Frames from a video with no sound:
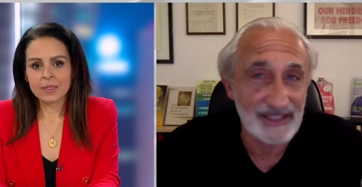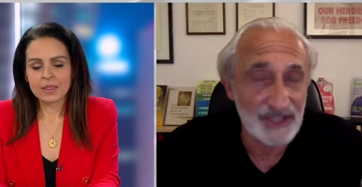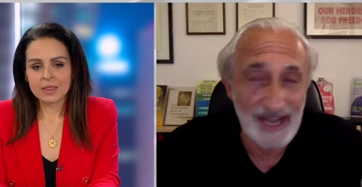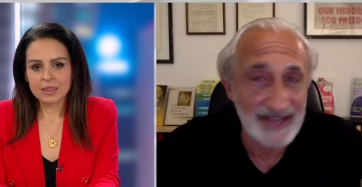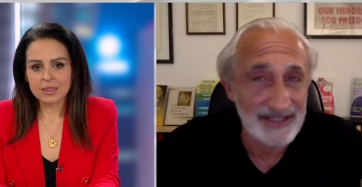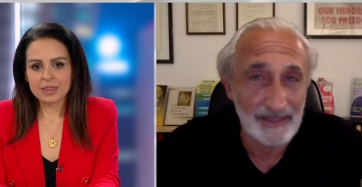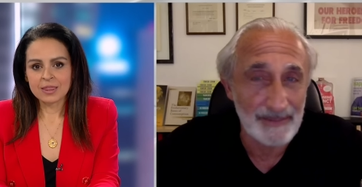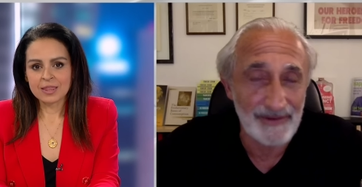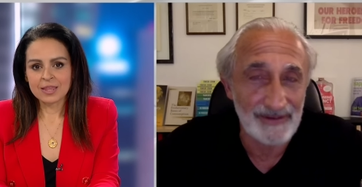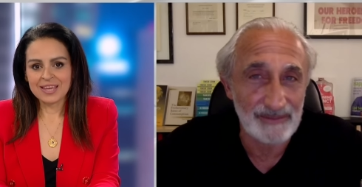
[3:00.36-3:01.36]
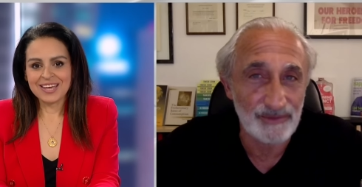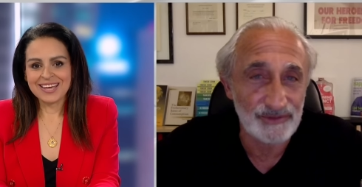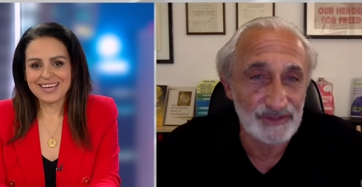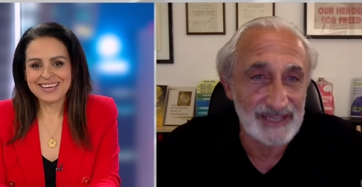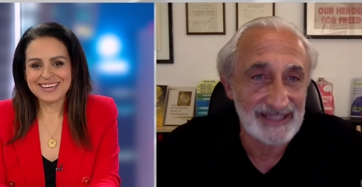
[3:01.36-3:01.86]
Speaker 1: She hasn't apparently moved
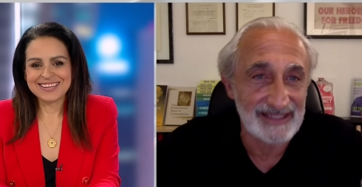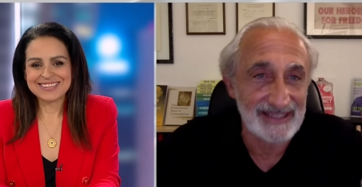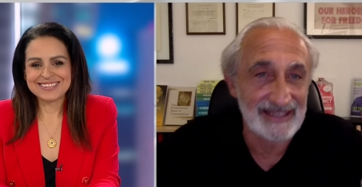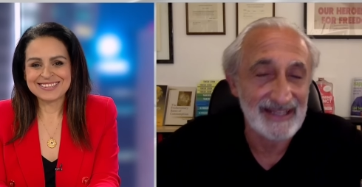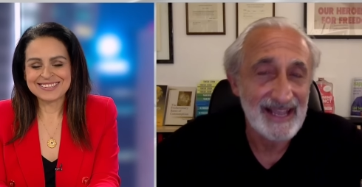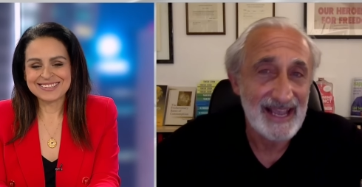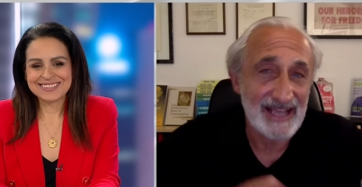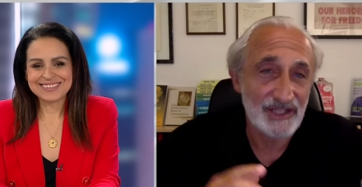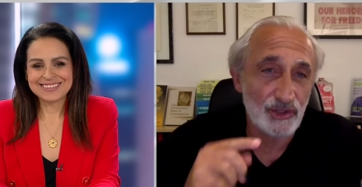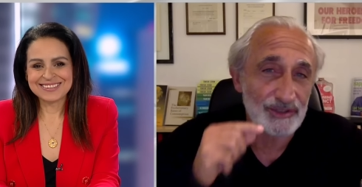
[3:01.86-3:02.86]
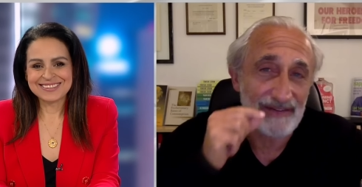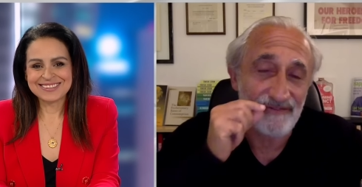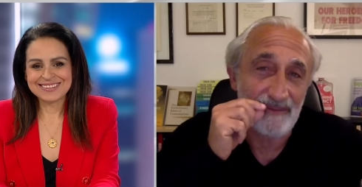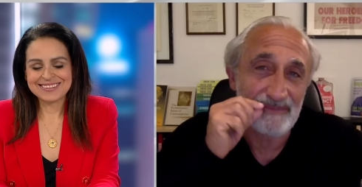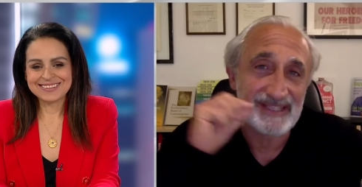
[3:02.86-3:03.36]
to Canada yet. And so they
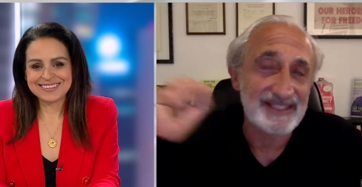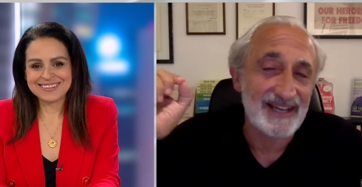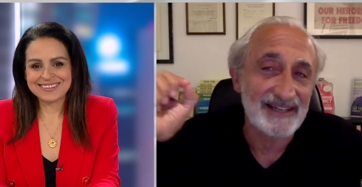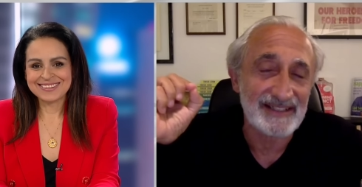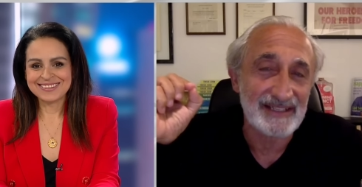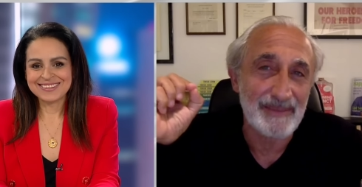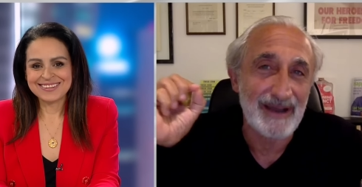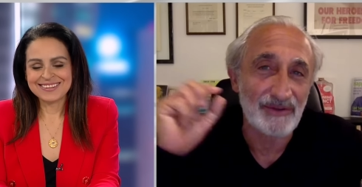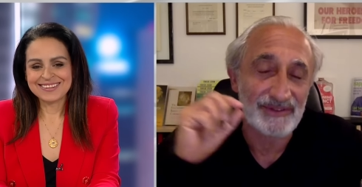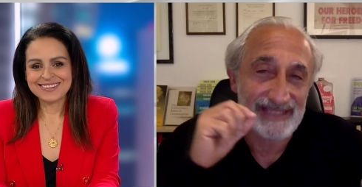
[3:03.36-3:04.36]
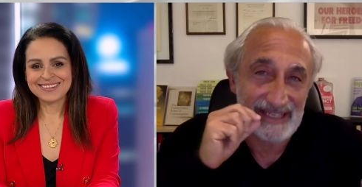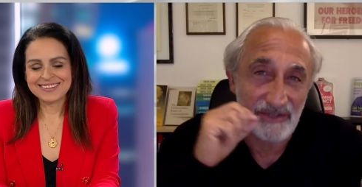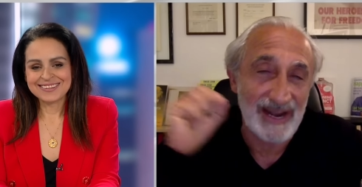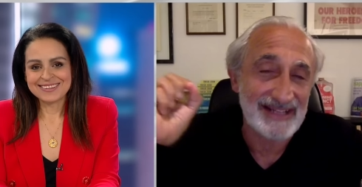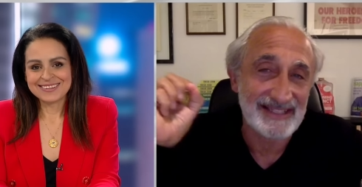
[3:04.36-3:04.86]
from this side of their mouth, they
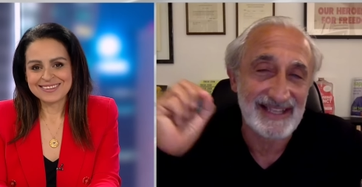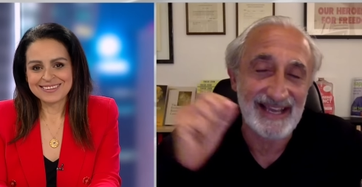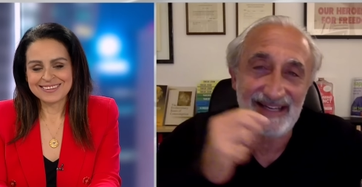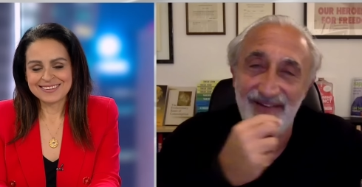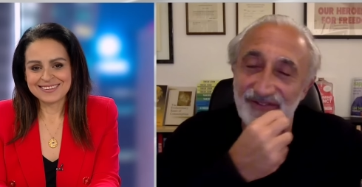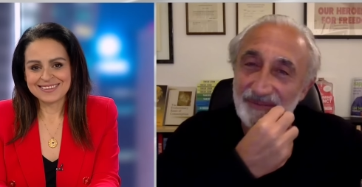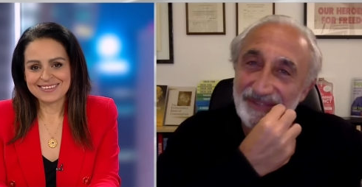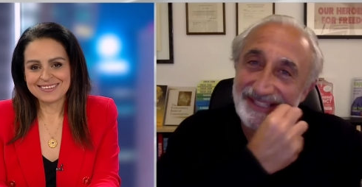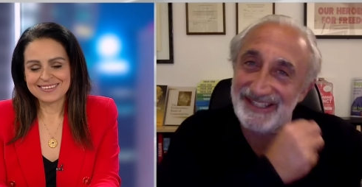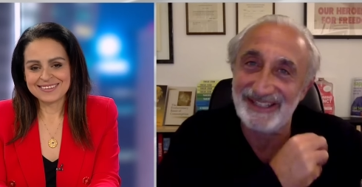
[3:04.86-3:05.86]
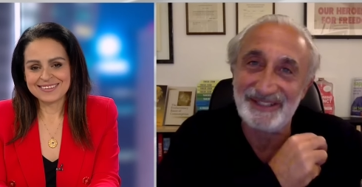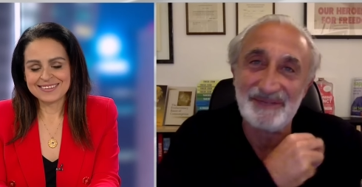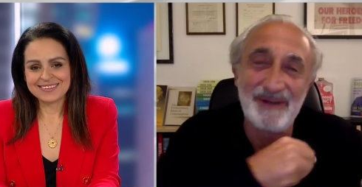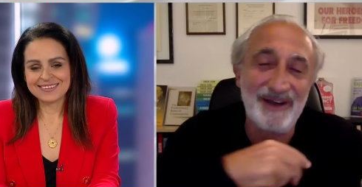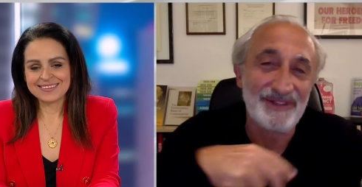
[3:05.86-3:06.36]
grandstand, and from this side of their
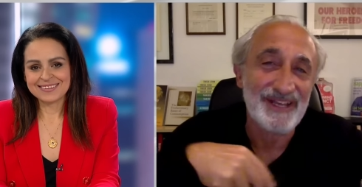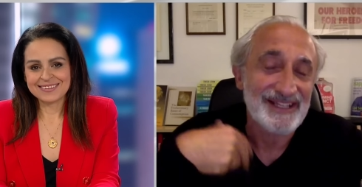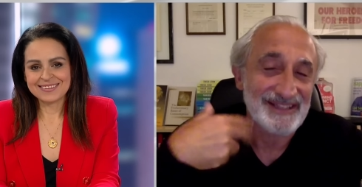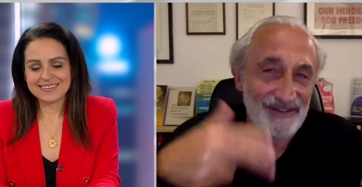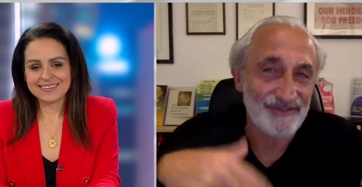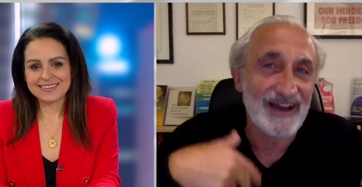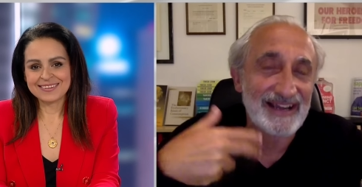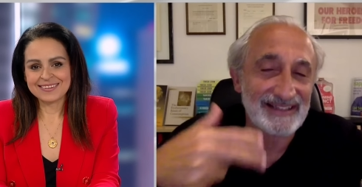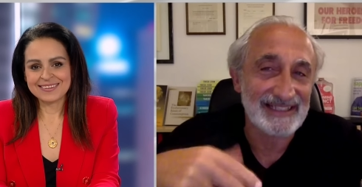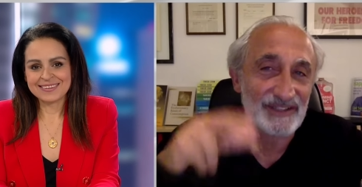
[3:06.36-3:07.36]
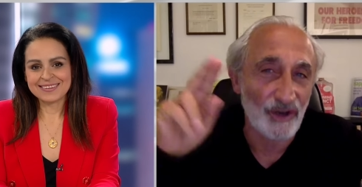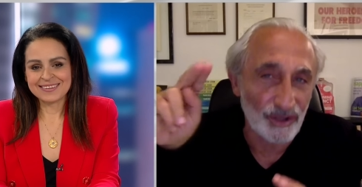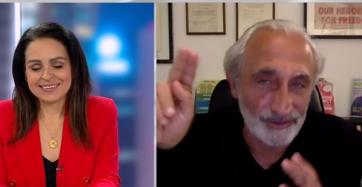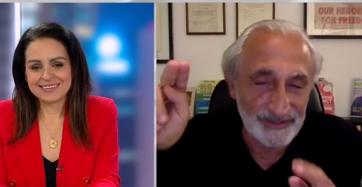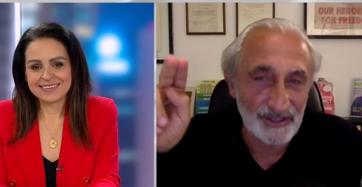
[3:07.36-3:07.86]
mouth, they violate
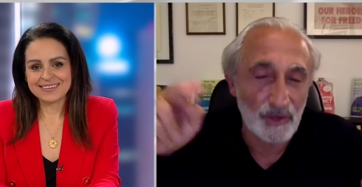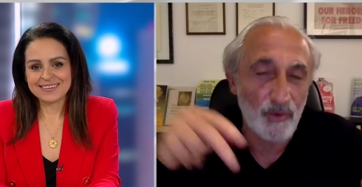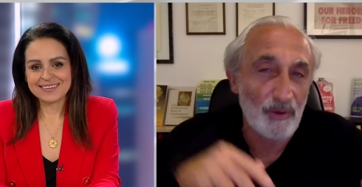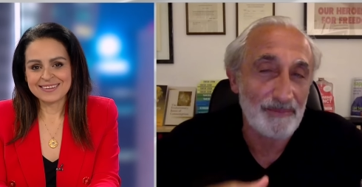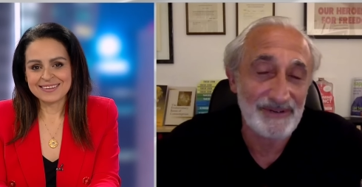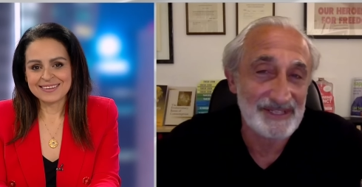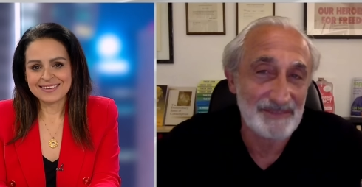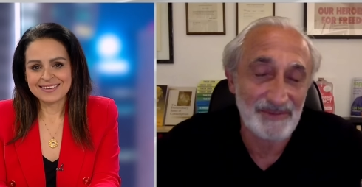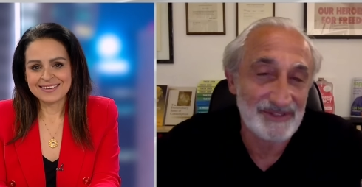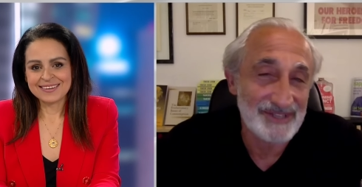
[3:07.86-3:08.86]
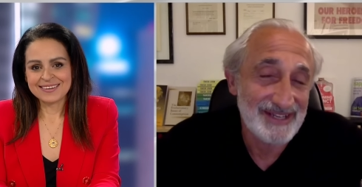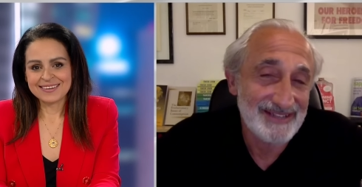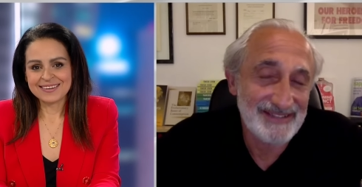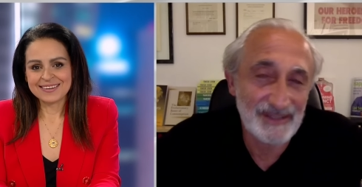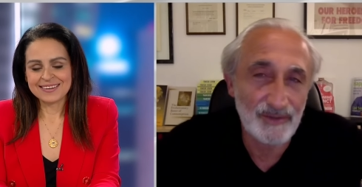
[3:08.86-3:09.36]
all of their quote principles.
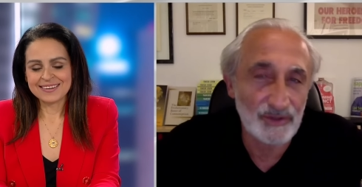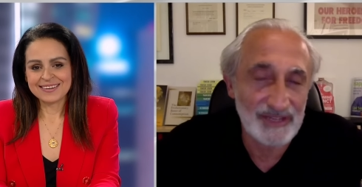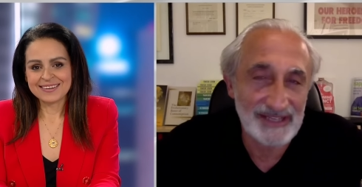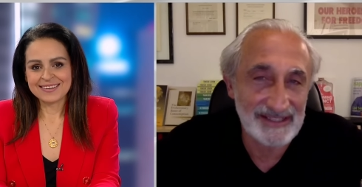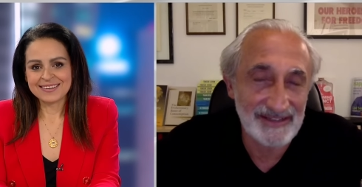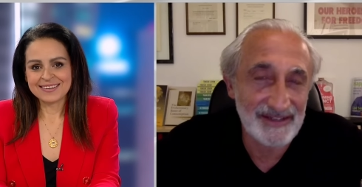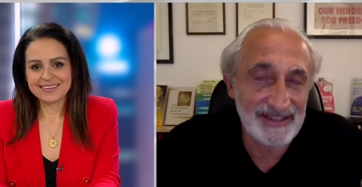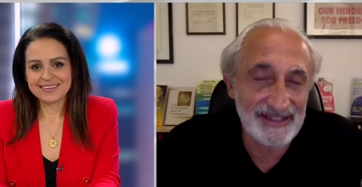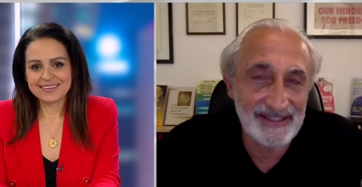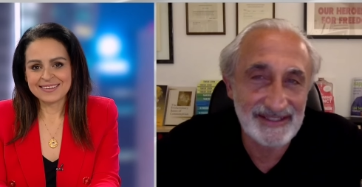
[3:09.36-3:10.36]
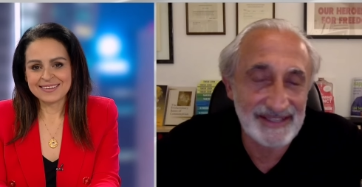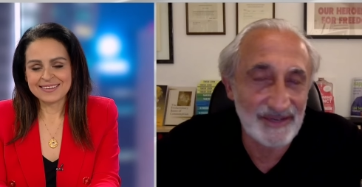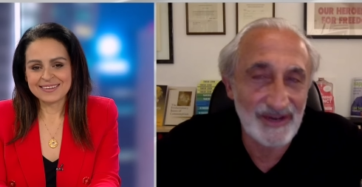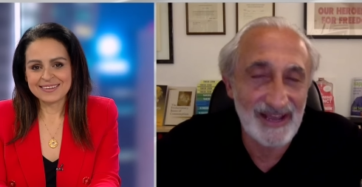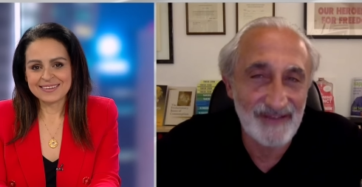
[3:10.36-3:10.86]
They're grotesque. They're idiots. They
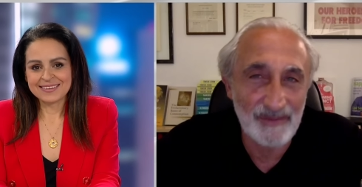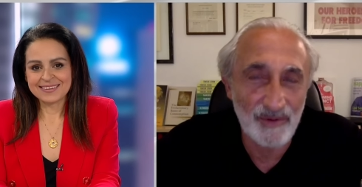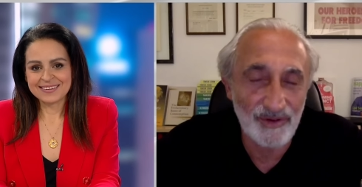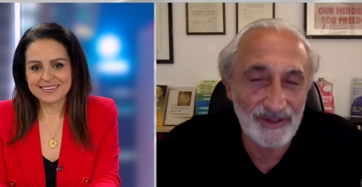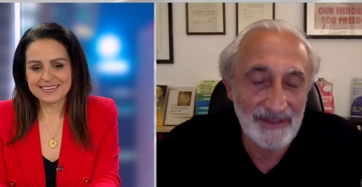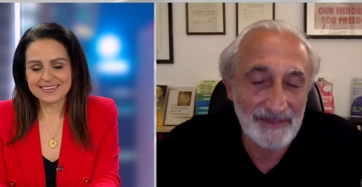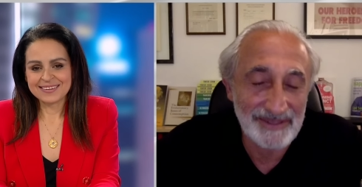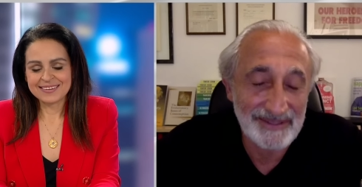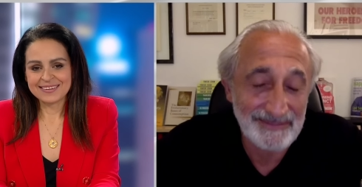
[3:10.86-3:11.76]
don't have a moral compass.